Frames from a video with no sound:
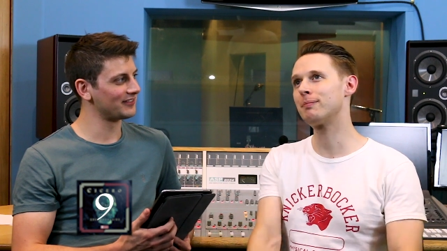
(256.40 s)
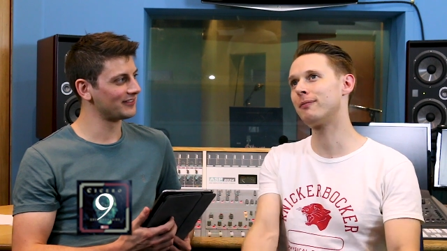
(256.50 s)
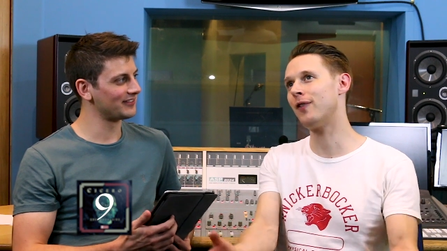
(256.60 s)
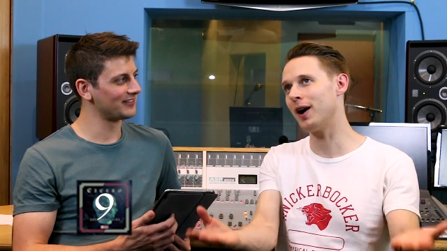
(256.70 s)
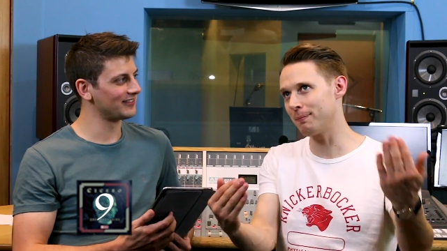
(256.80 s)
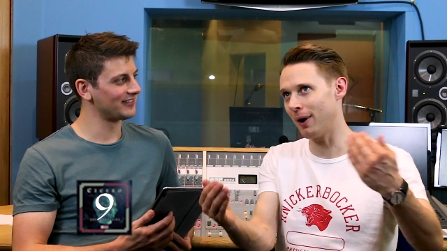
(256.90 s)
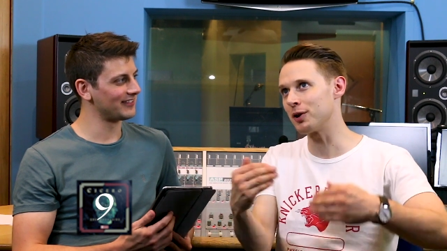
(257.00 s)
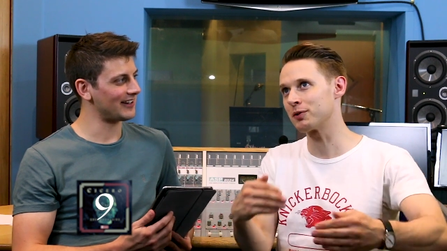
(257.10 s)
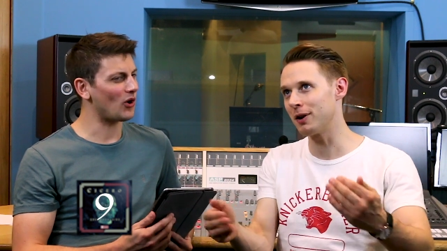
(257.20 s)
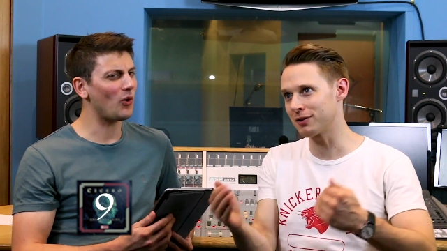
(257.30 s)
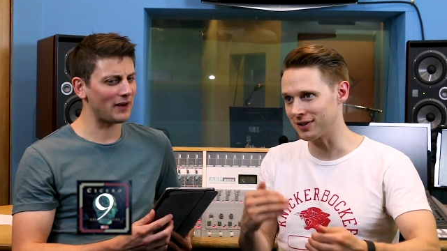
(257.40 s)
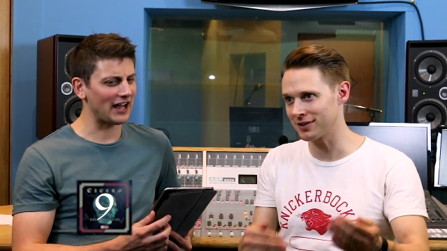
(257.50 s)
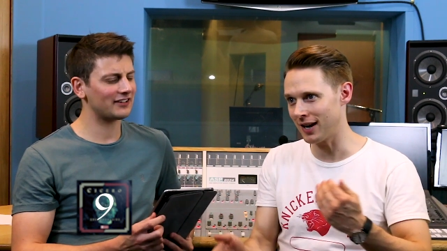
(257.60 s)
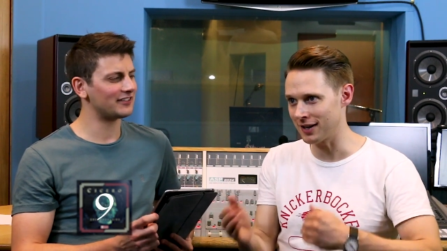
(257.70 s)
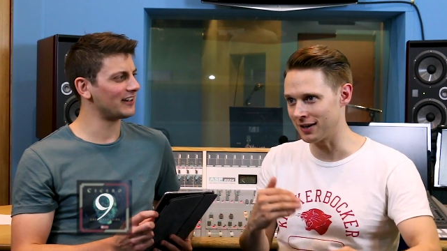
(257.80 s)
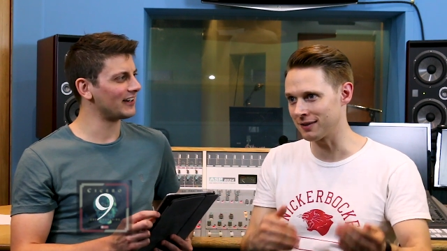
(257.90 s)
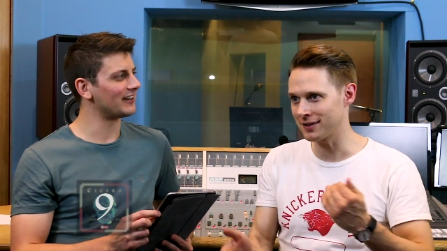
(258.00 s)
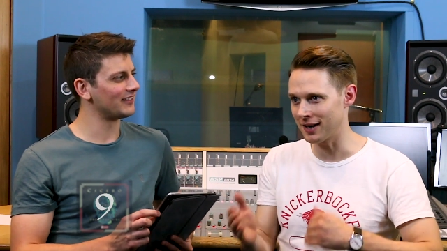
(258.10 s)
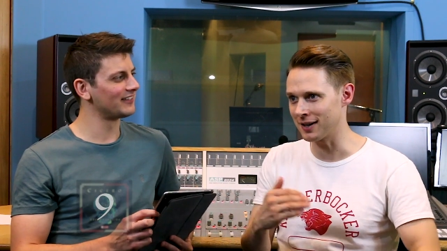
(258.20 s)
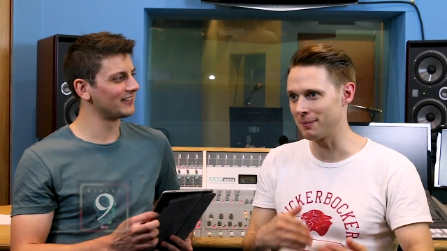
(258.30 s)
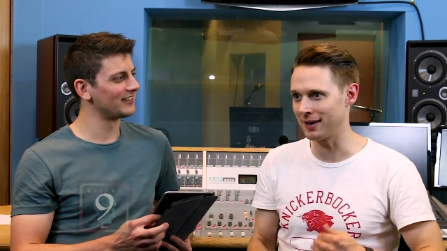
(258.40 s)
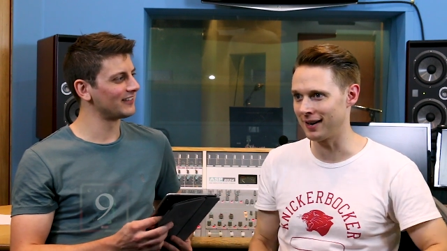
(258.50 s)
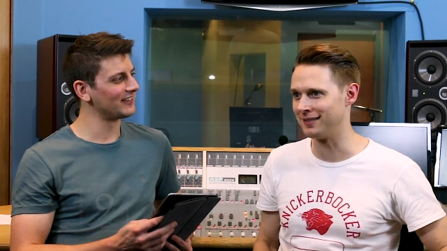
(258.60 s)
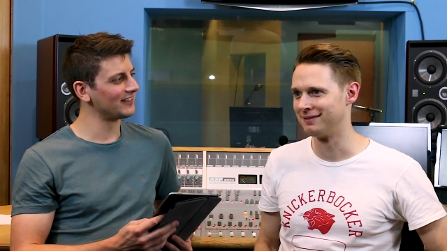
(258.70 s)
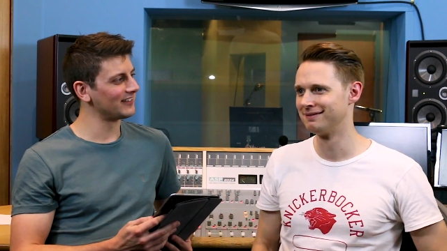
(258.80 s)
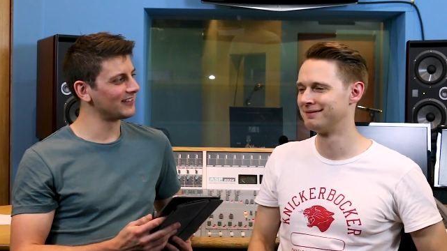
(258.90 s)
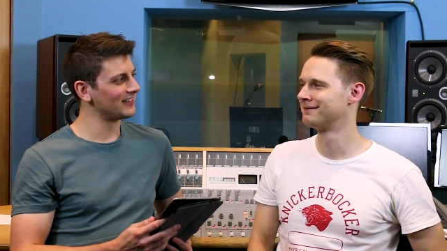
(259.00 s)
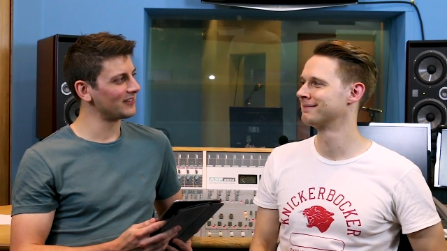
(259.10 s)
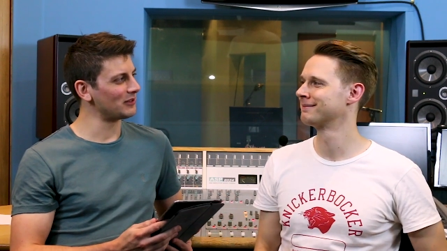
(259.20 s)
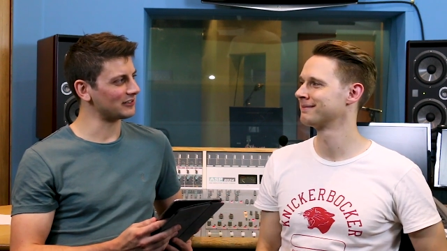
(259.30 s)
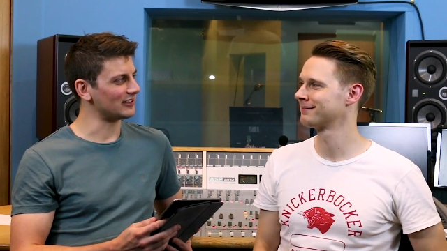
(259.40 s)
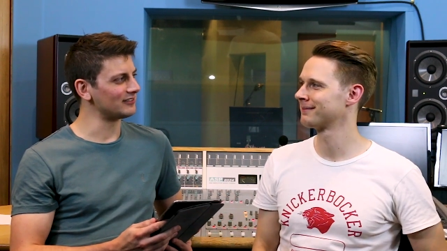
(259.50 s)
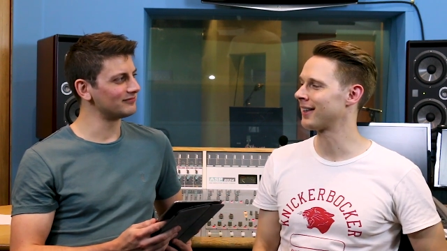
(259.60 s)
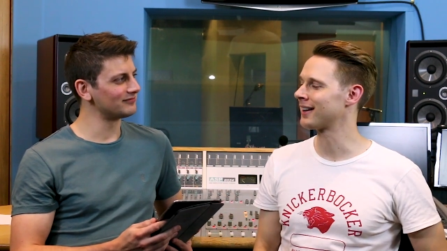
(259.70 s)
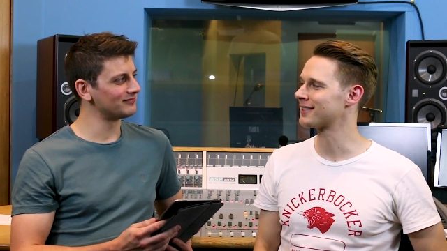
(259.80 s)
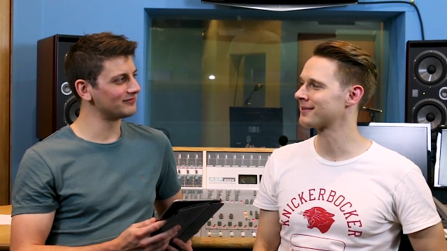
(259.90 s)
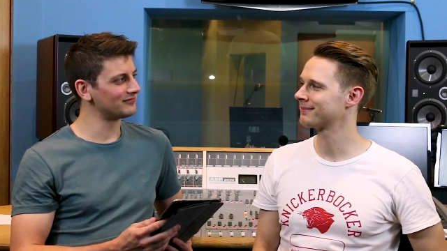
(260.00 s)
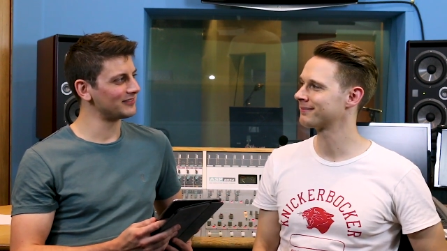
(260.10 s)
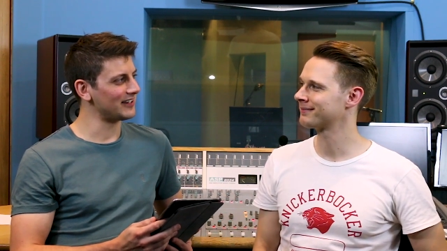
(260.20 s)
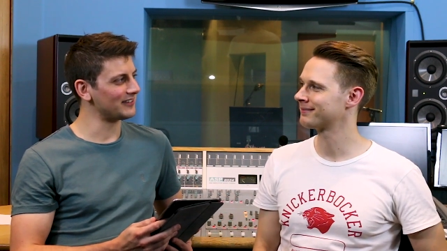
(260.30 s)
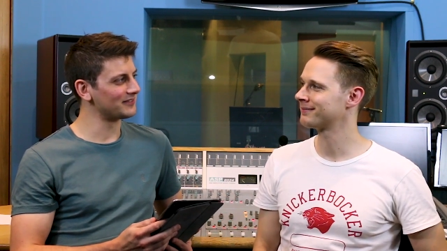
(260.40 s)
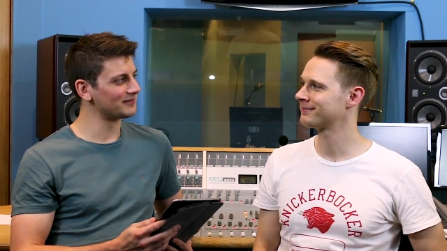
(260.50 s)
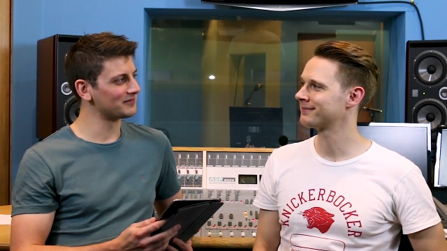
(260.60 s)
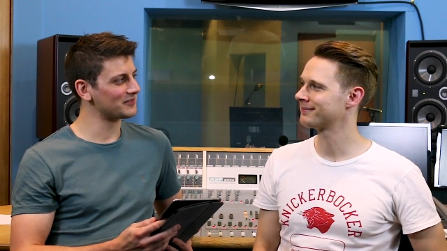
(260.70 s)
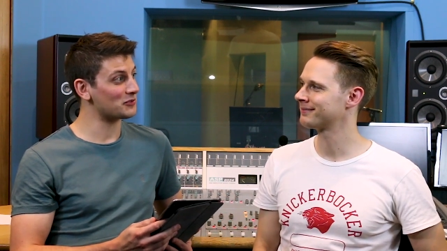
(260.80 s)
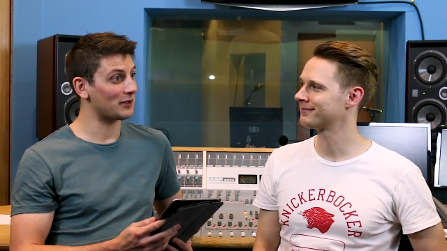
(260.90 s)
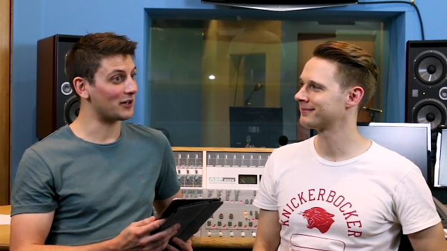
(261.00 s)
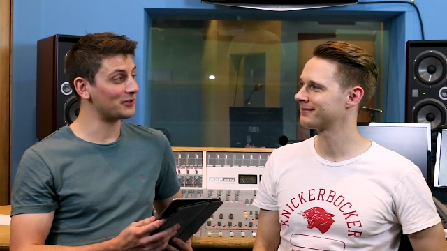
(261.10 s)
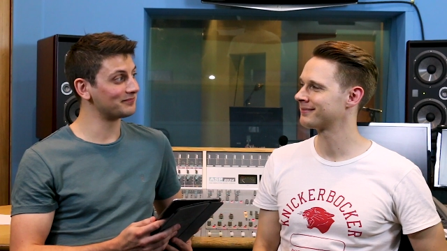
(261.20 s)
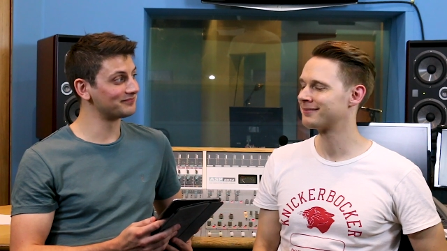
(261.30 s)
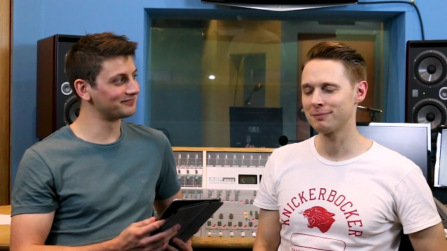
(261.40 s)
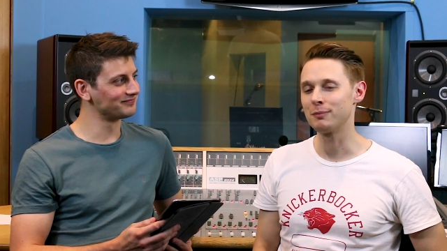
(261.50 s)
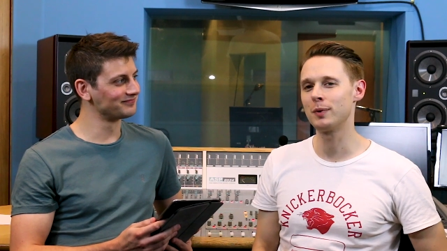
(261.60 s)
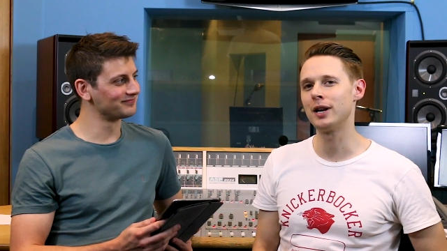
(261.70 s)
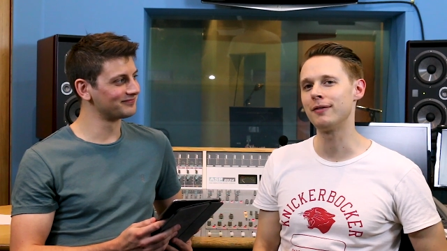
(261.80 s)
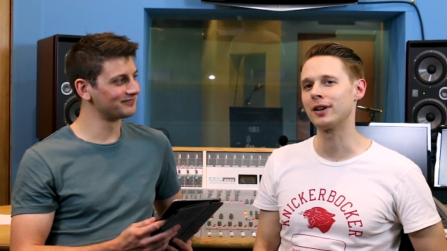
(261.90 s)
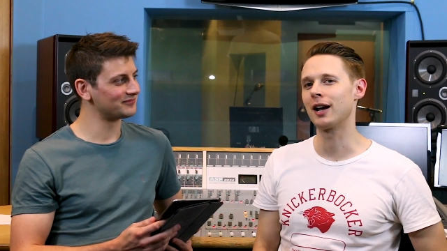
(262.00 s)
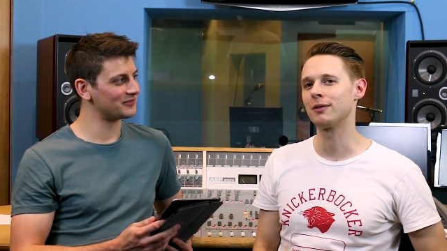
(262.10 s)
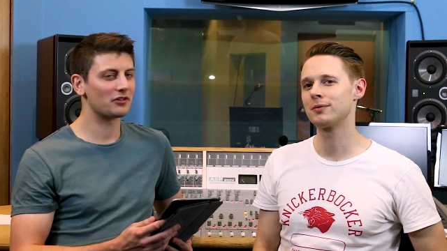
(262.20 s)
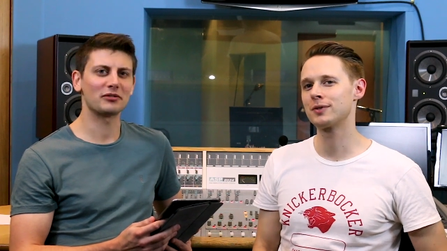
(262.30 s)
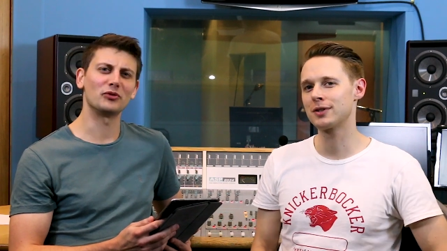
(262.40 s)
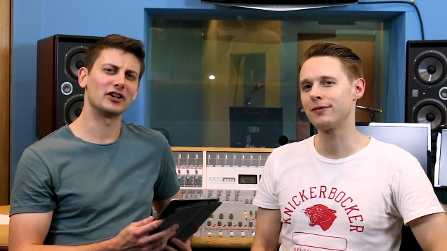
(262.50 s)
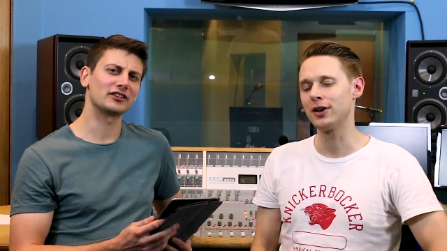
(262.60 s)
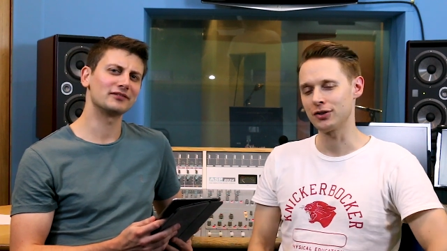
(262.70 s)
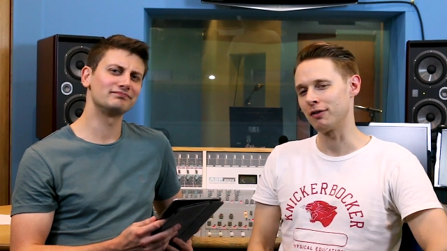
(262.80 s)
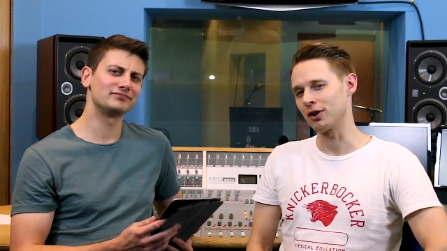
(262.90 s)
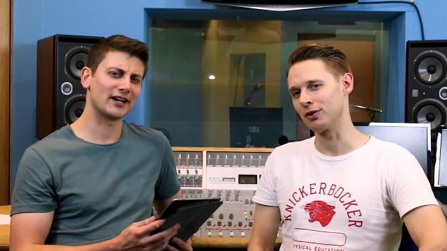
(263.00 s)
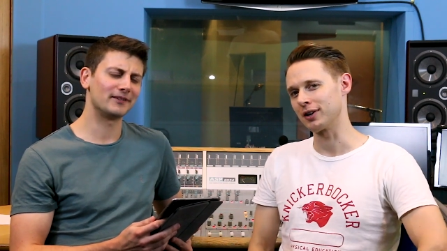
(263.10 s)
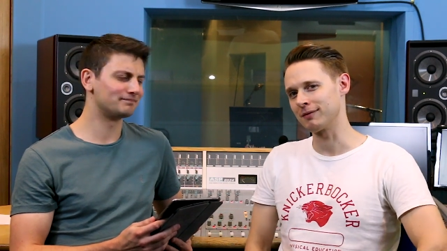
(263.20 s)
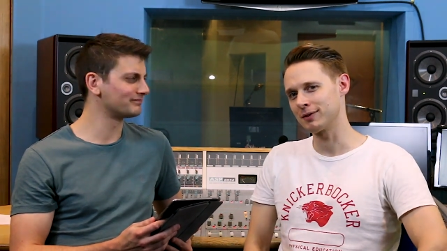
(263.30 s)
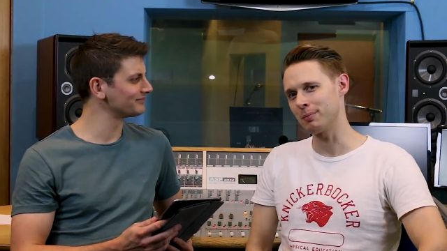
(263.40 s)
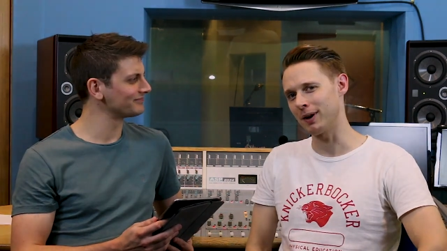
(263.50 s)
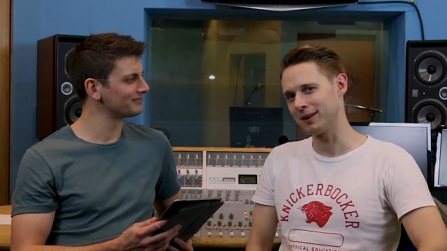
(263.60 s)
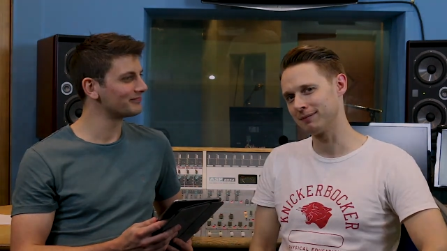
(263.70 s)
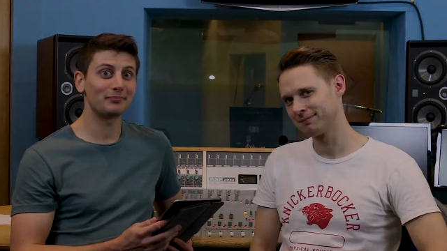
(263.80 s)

Speaker 1: th by, by osmosis, taken, yeah. taken a bit in.
Speaker 2: Well done. Thanks. Yeah. Should we go? We're leaving
Speaker 1: now. Do some work. To finish the recording. Yeah. Goodbye.